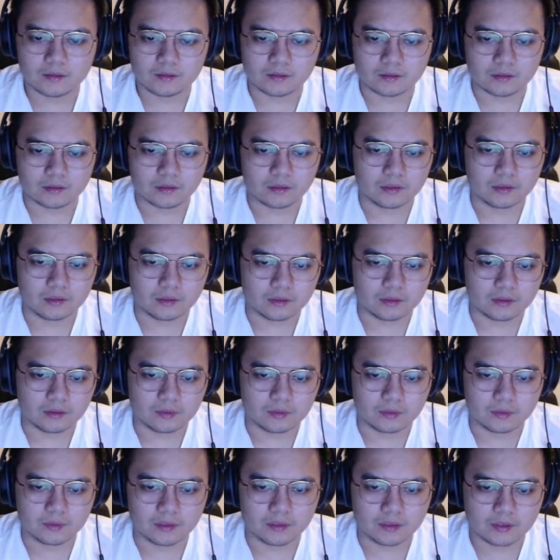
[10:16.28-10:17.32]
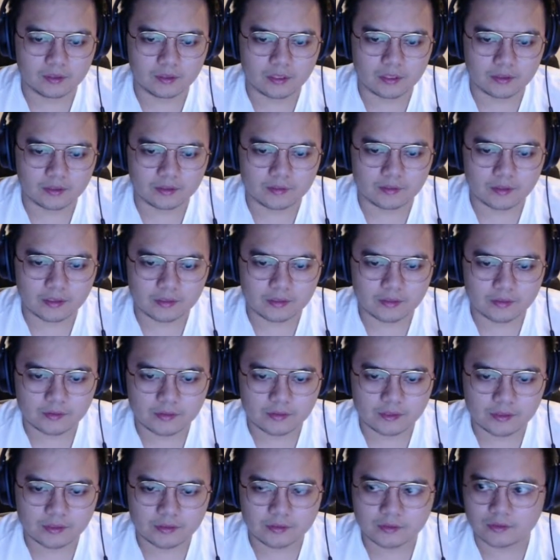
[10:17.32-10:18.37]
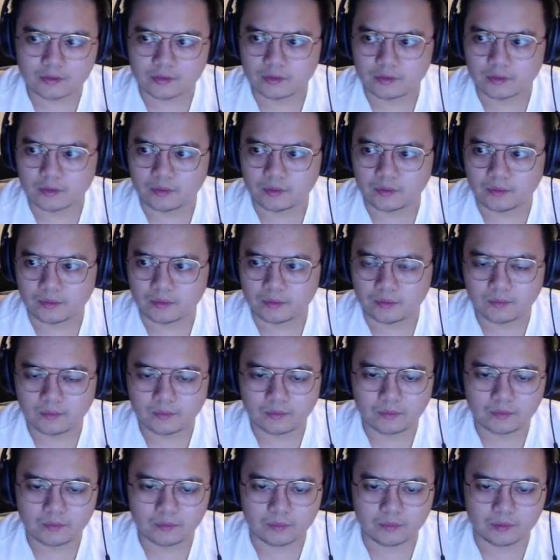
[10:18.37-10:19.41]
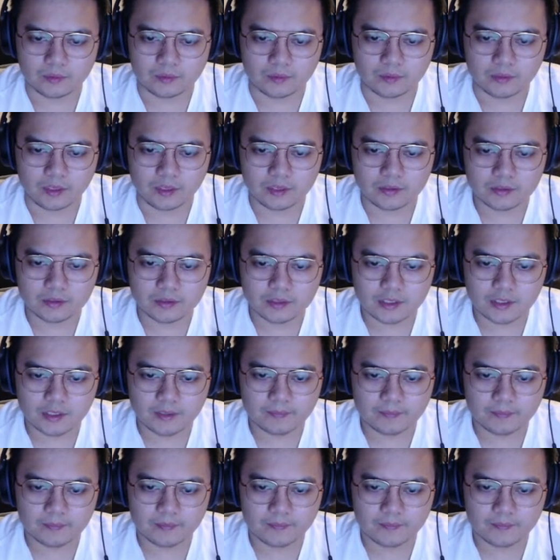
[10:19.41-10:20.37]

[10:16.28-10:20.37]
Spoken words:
So we're in that directory, so we do unzip.